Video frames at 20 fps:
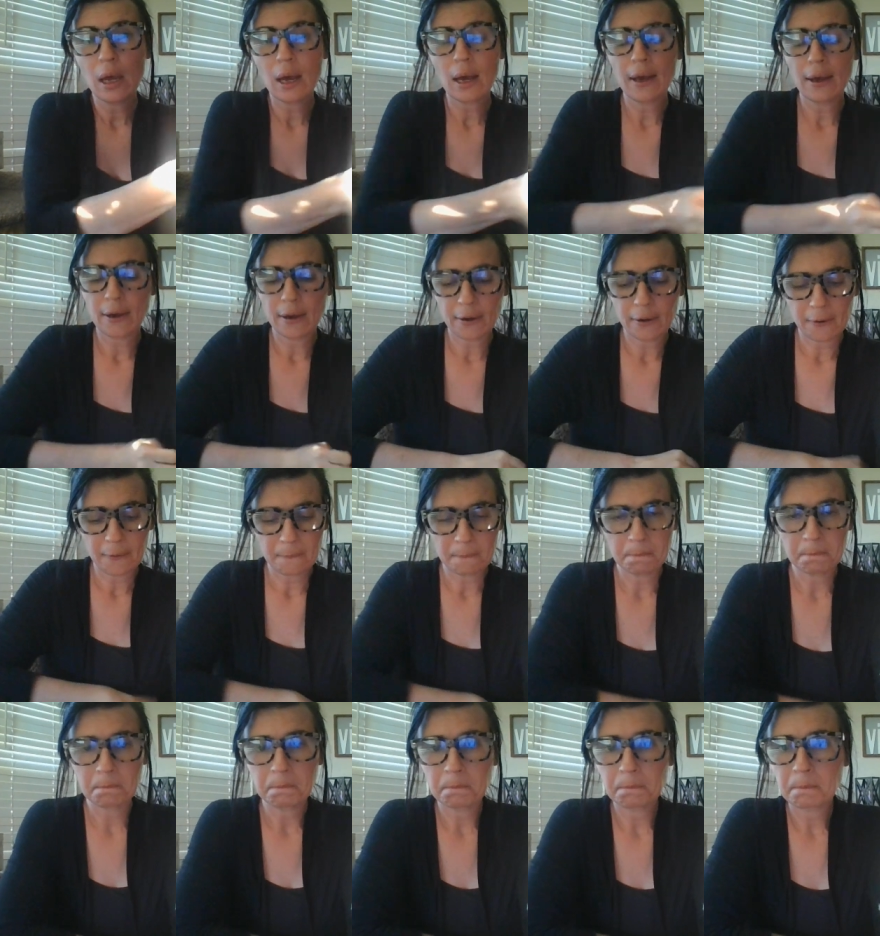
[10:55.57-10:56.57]

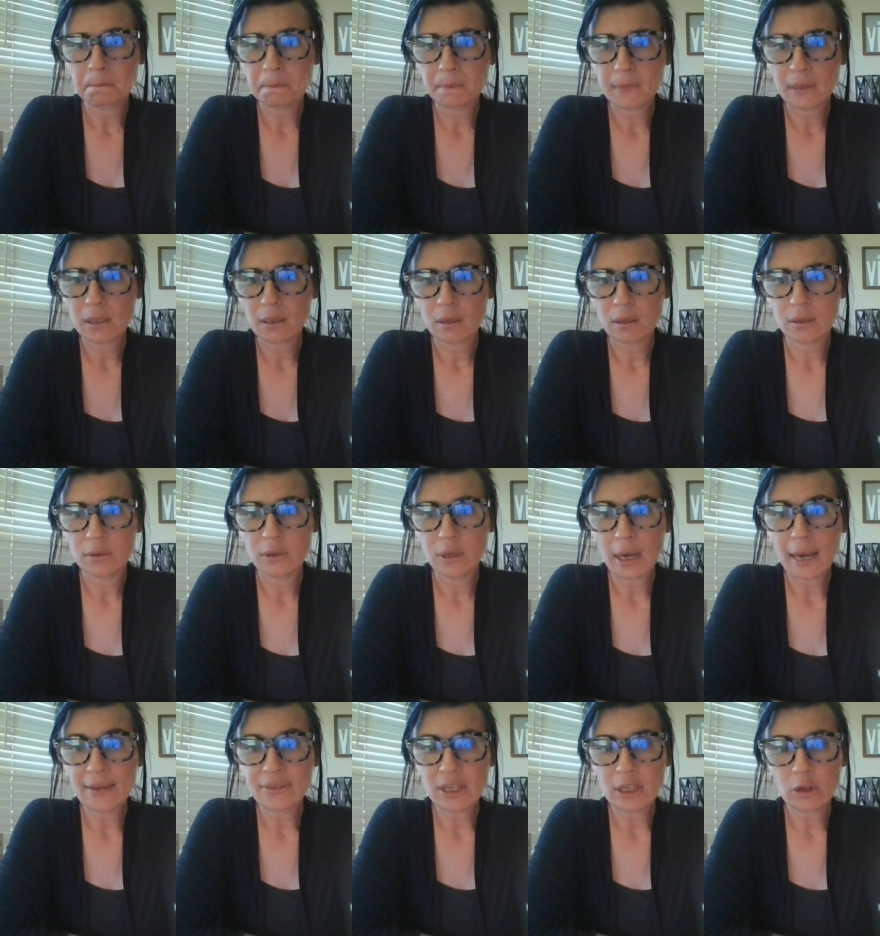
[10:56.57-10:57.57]
Um,
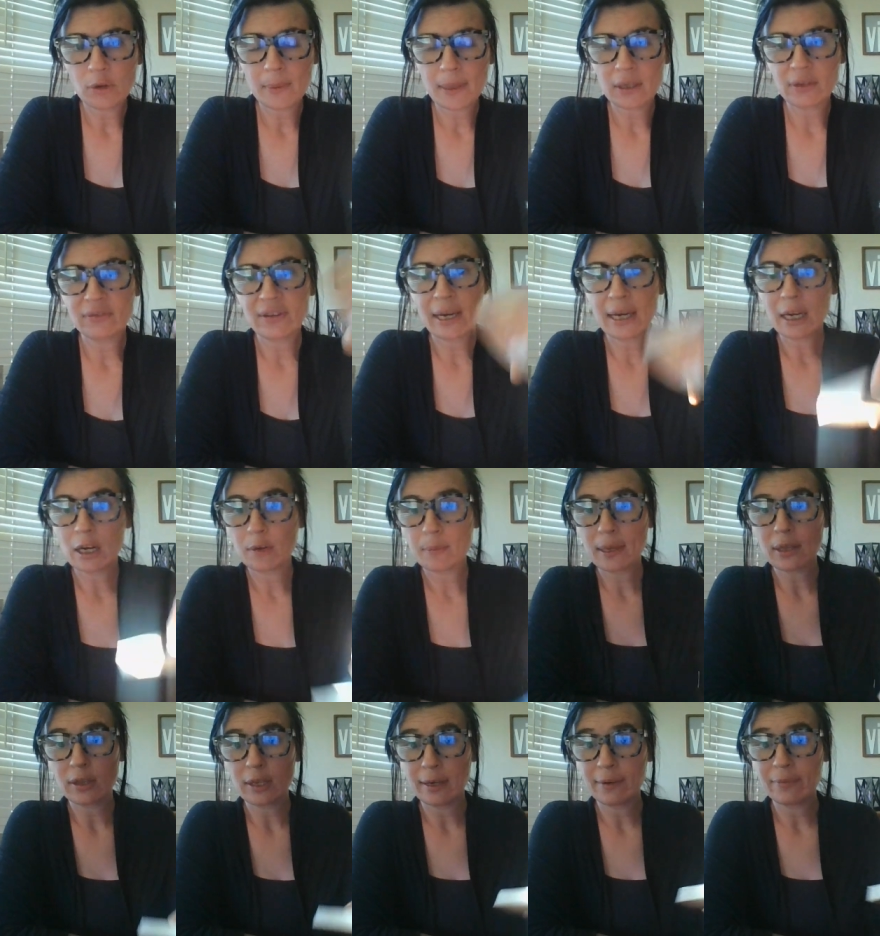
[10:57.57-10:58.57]
I think they're about to find out
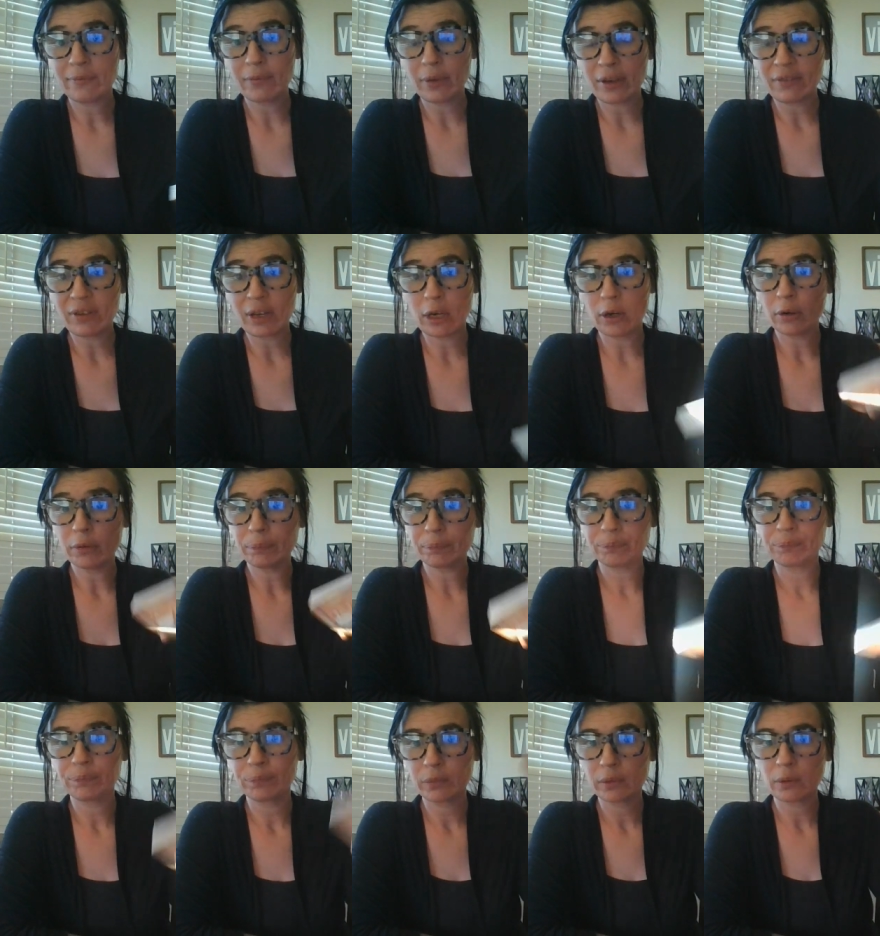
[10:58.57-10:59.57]
about the affair
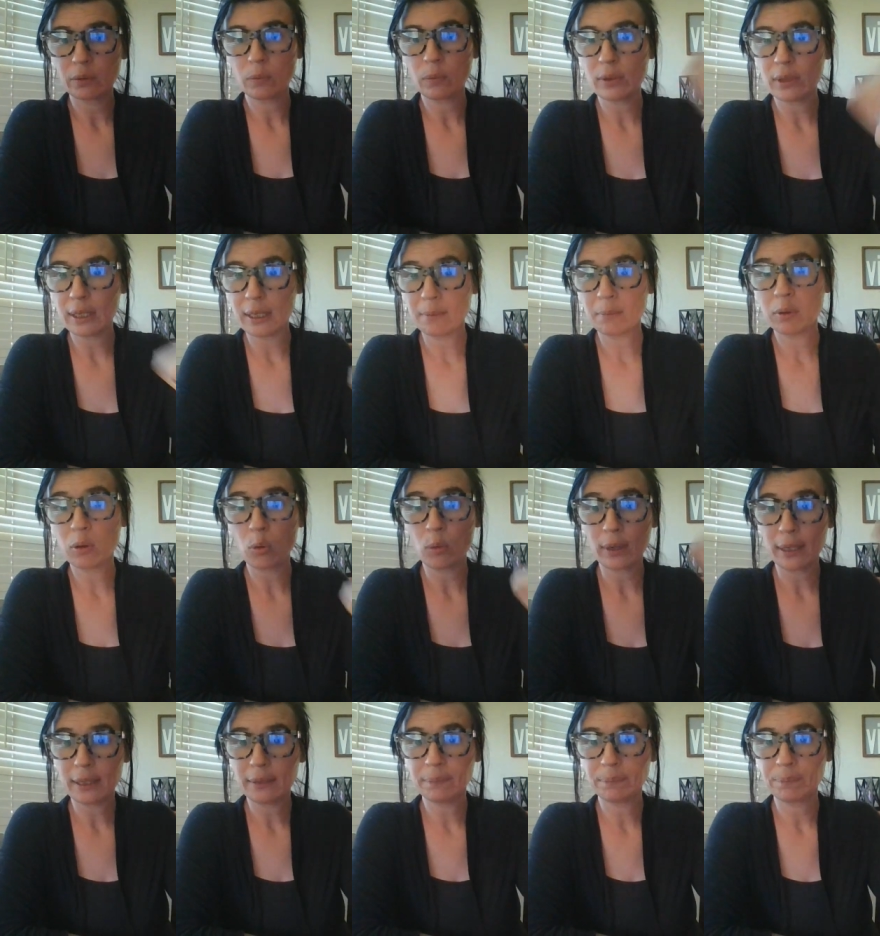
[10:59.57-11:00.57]
with the
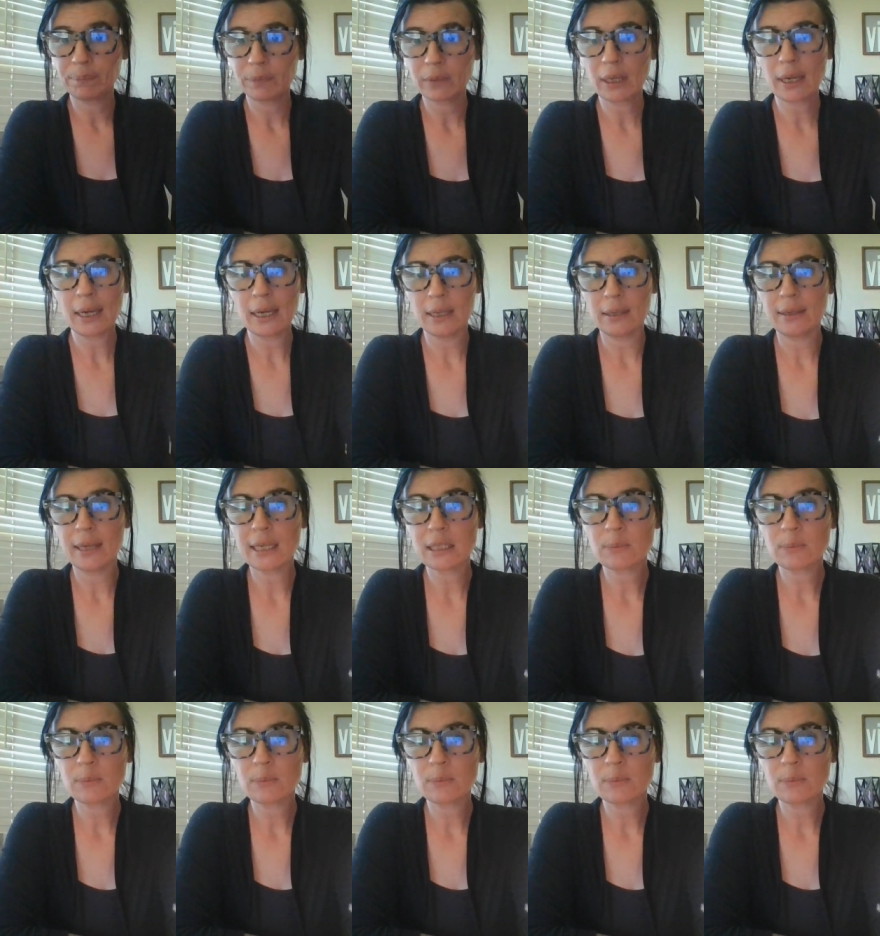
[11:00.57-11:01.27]
employee, and